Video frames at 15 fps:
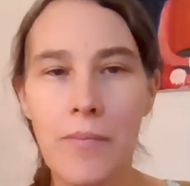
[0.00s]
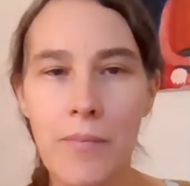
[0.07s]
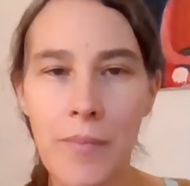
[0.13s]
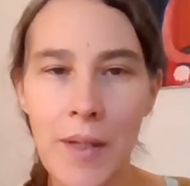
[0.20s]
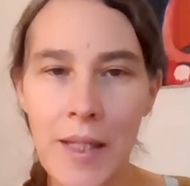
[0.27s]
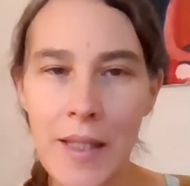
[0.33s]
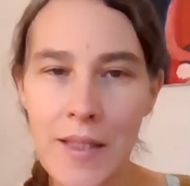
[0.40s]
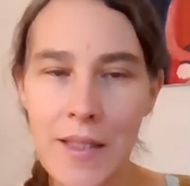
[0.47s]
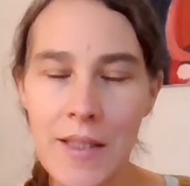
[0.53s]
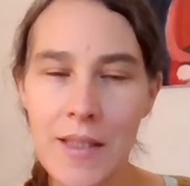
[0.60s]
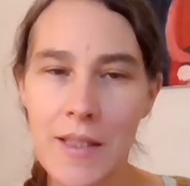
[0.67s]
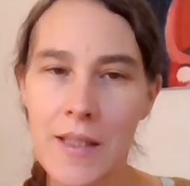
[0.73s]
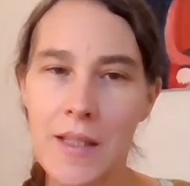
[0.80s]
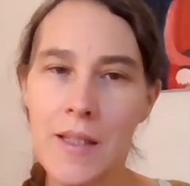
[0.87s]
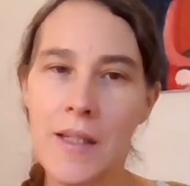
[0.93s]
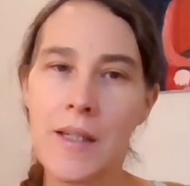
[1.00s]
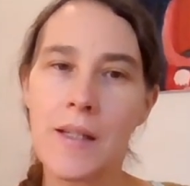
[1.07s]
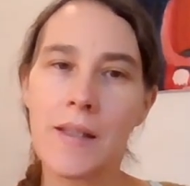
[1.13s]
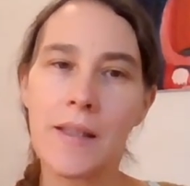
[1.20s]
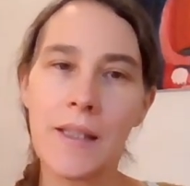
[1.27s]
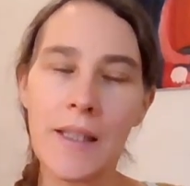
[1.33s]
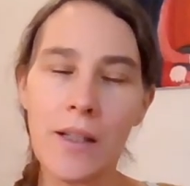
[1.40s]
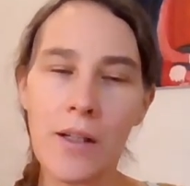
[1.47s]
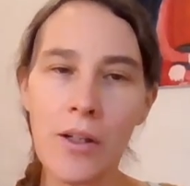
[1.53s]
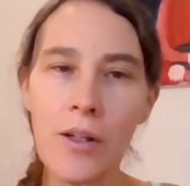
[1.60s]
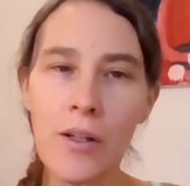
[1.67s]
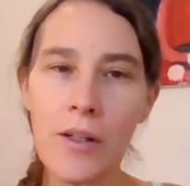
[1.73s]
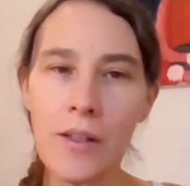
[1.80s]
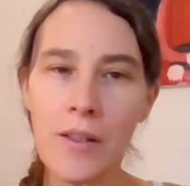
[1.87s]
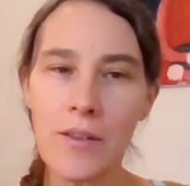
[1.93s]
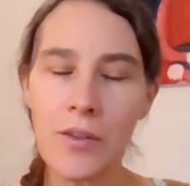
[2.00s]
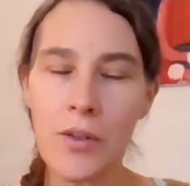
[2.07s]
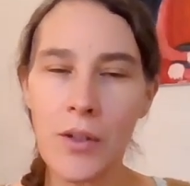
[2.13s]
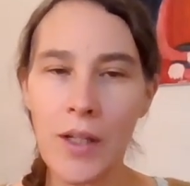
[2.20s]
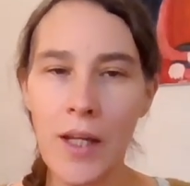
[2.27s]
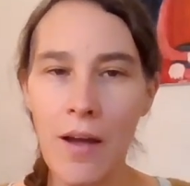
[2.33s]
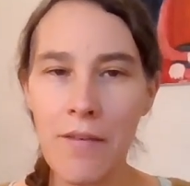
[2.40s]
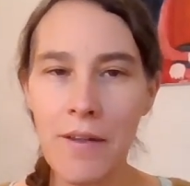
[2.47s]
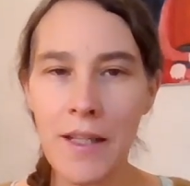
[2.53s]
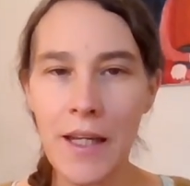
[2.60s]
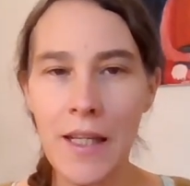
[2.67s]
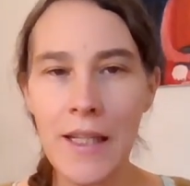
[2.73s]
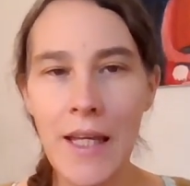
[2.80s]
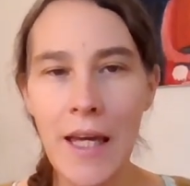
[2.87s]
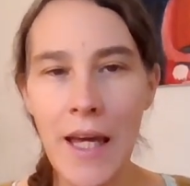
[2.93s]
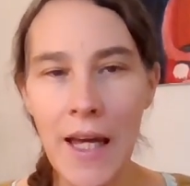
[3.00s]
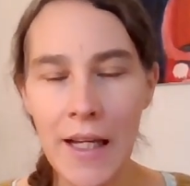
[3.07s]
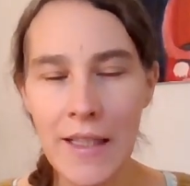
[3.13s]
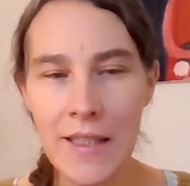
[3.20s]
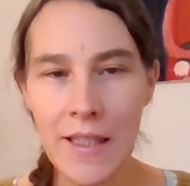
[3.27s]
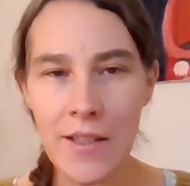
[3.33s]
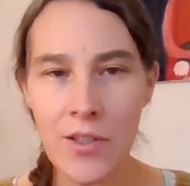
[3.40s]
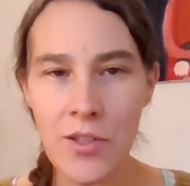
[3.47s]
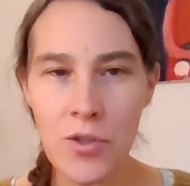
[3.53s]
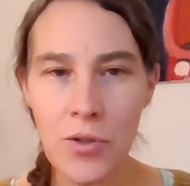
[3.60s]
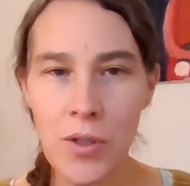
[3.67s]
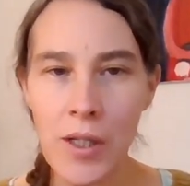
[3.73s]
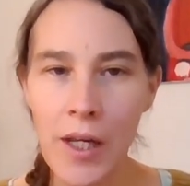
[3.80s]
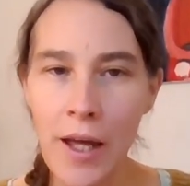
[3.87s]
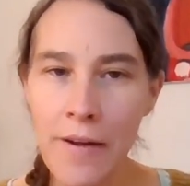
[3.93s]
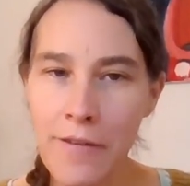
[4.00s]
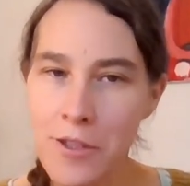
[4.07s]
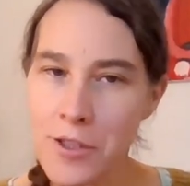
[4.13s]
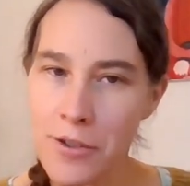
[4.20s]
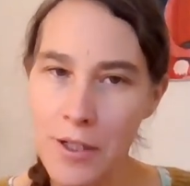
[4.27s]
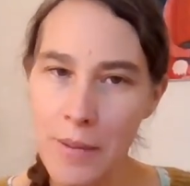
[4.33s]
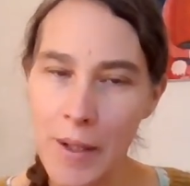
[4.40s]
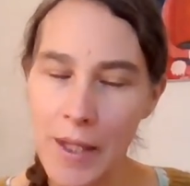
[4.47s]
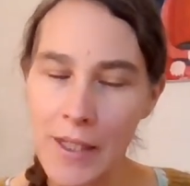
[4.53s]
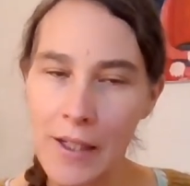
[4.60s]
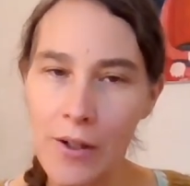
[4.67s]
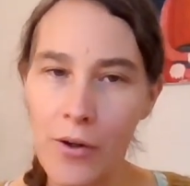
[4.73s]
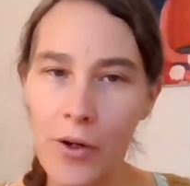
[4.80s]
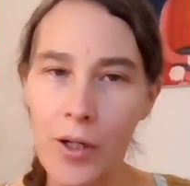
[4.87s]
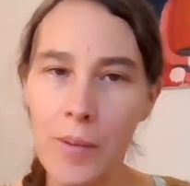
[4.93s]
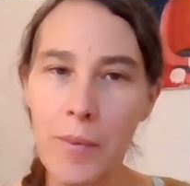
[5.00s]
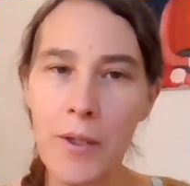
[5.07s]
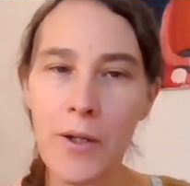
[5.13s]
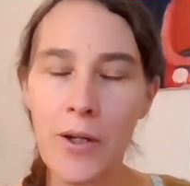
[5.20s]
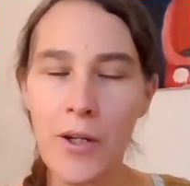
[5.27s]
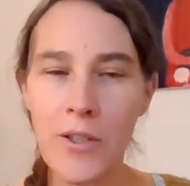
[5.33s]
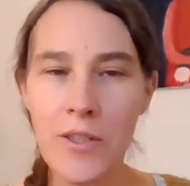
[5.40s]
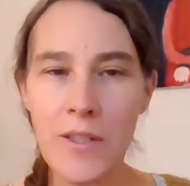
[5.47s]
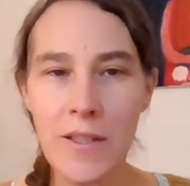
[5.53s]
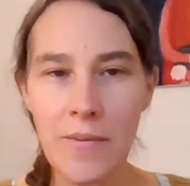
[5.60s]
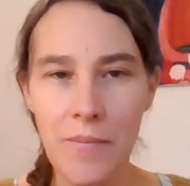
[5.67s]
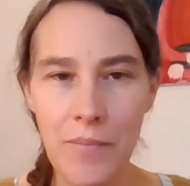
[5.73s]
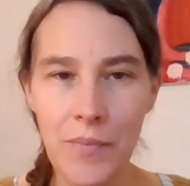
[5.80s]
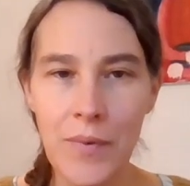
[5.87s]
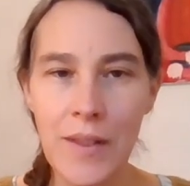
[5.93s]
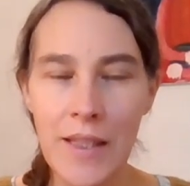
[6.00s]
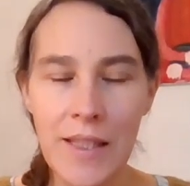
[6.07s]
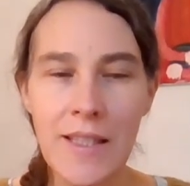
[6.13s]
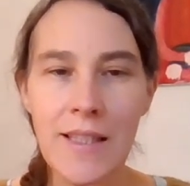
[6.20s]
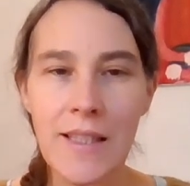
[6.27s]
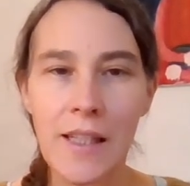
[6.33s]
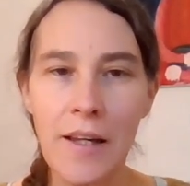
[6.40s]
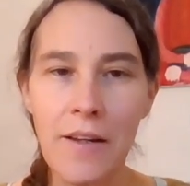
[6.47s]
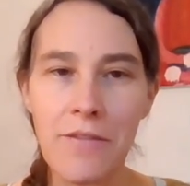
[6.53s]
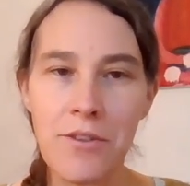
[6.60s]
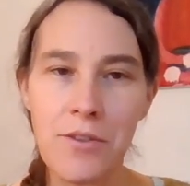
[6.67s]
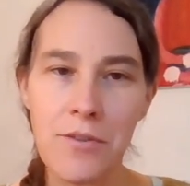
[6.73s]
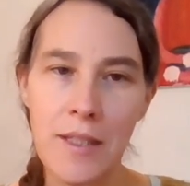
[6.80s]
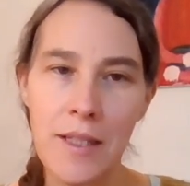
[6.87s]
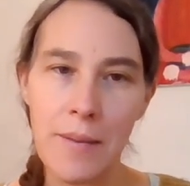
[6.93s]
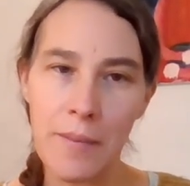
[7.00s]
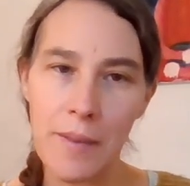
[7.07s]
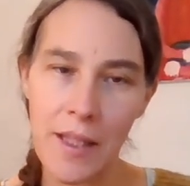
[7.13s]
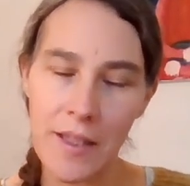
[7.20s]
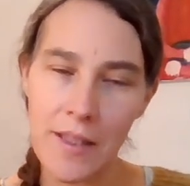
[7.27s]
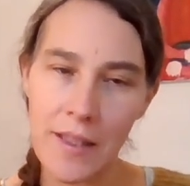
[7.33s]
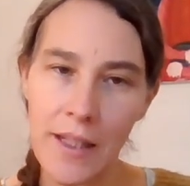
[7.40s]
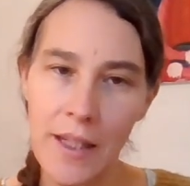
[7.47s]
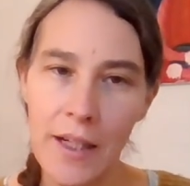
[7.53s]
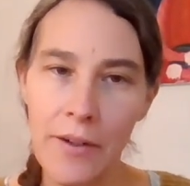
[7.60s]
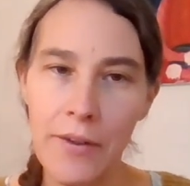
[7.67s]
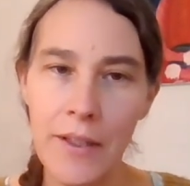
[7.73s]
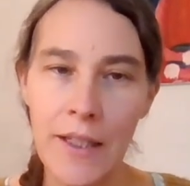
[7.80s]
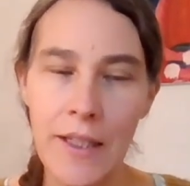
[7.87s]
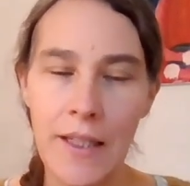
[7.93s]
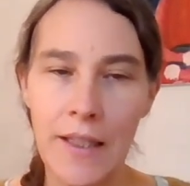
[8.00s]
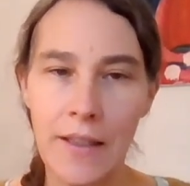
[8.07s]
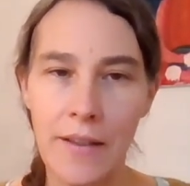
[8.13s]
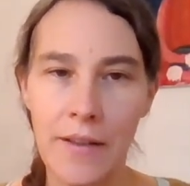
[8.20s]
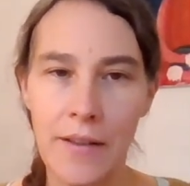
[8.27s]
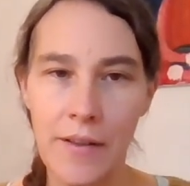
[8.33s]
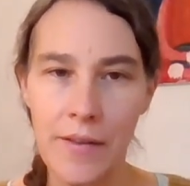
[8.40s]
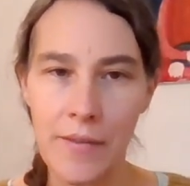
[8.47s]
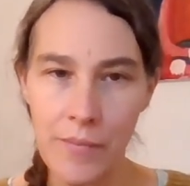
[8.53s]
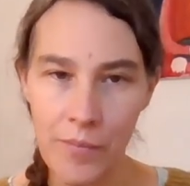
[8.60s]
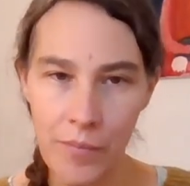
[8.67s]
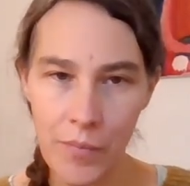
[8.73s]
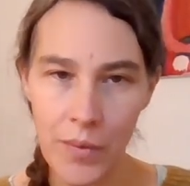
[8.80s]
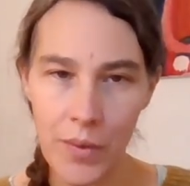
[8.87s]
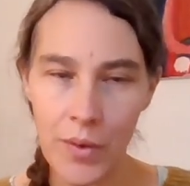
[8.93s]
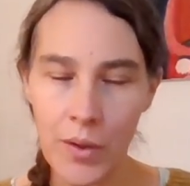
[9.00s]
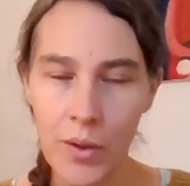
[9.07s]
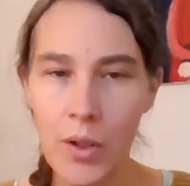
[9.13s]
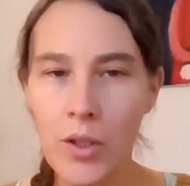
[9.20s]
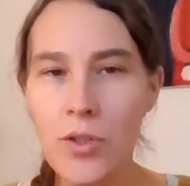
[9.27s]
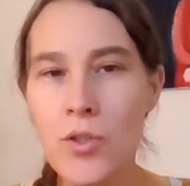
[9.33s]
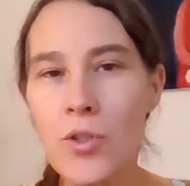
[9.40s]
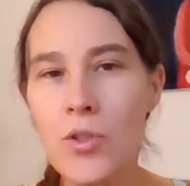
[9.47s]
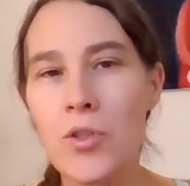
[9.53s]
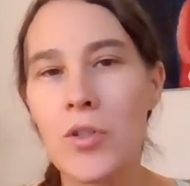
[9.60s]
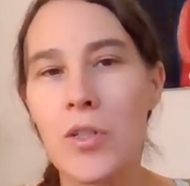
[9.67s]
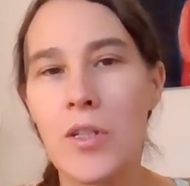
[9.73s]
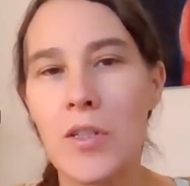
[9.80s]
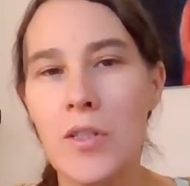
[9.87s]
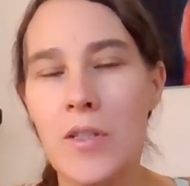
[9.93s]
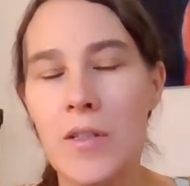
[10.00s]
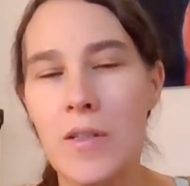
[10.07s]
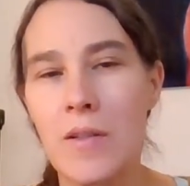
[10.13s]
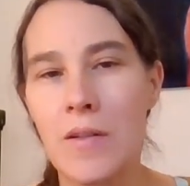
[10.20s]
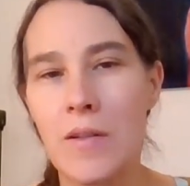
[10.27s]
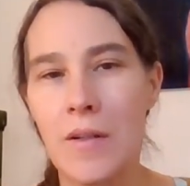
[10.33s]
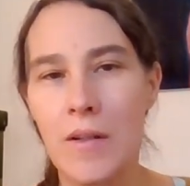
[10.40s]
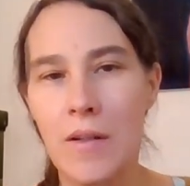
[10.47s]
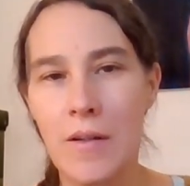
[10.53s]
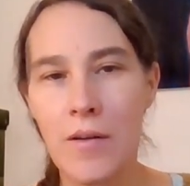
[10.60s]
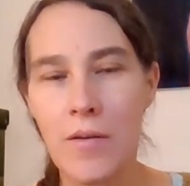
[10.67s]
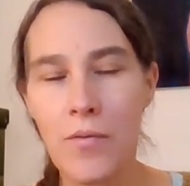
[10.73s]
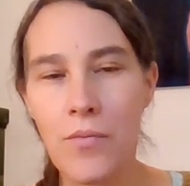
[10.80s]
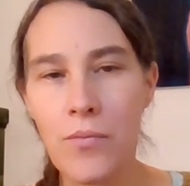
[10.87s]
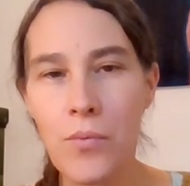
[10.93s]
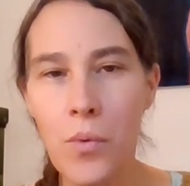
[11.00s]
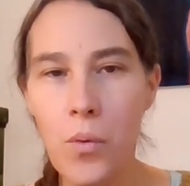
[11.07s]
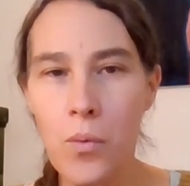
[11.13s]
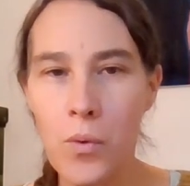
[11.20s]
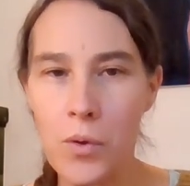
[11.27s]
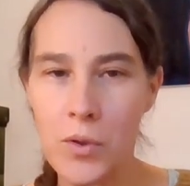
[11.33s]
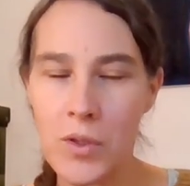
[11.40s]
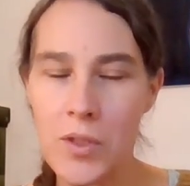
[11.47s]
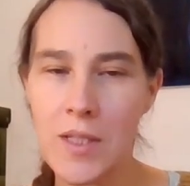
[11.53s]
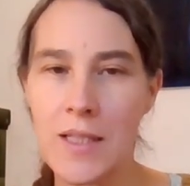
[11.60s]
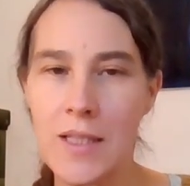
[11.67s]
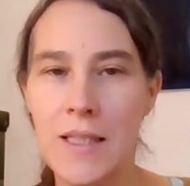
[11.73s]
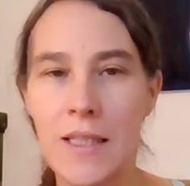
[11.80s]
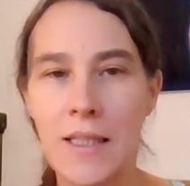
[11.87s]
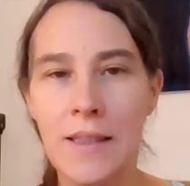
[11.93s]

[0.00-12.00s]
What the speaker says: means they are not having any access to the live stream any longer, because it's the live stream that's carrying the consciousness forwards.